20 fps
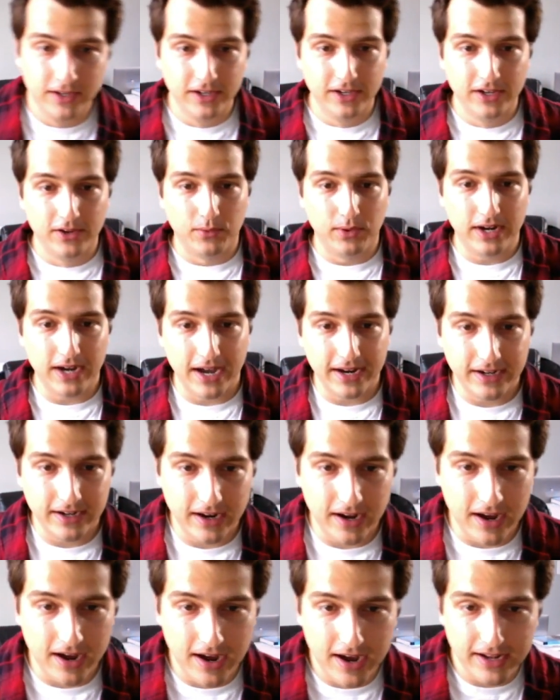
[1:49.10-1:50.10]
We got
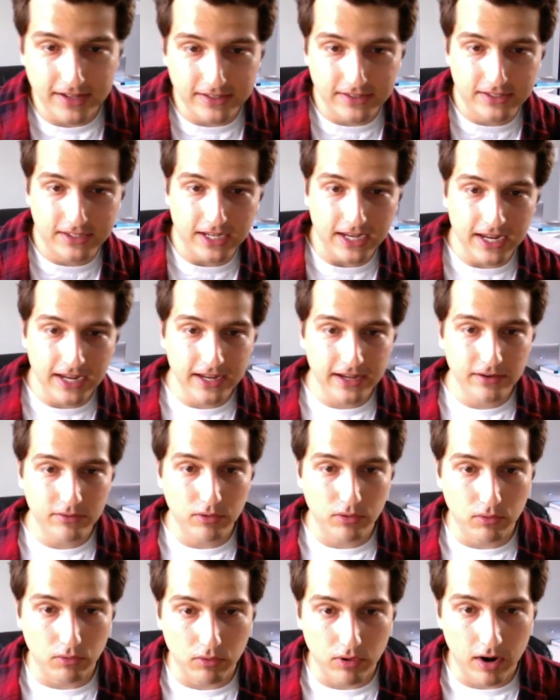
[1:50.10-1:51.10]
uh, D
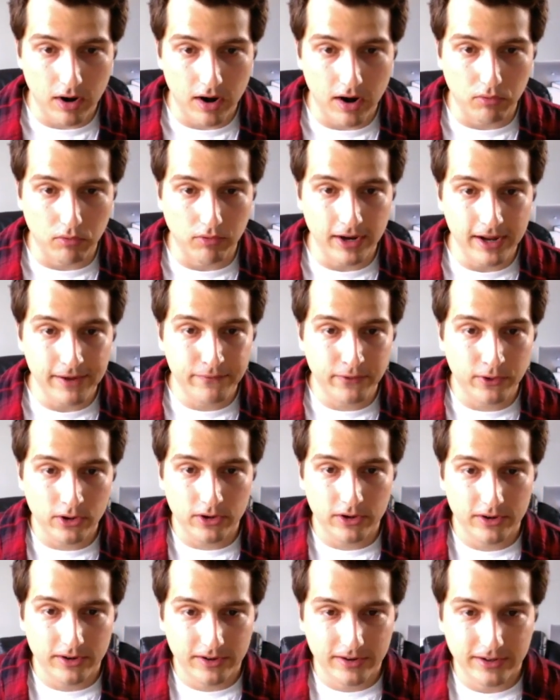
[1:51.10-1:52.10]
uh,
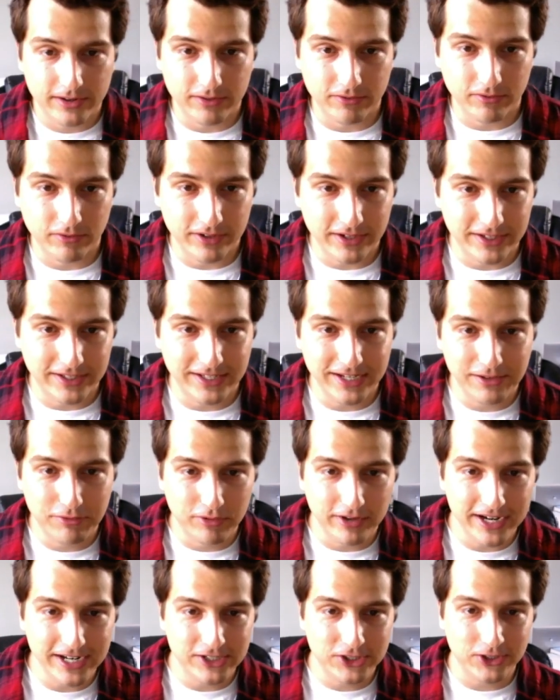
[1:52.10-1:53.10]
Reefer, Re, D
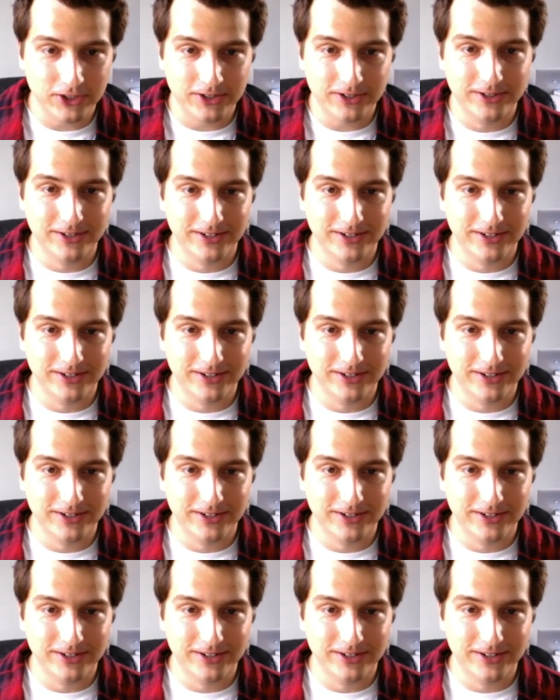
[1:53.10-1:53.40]
Reger,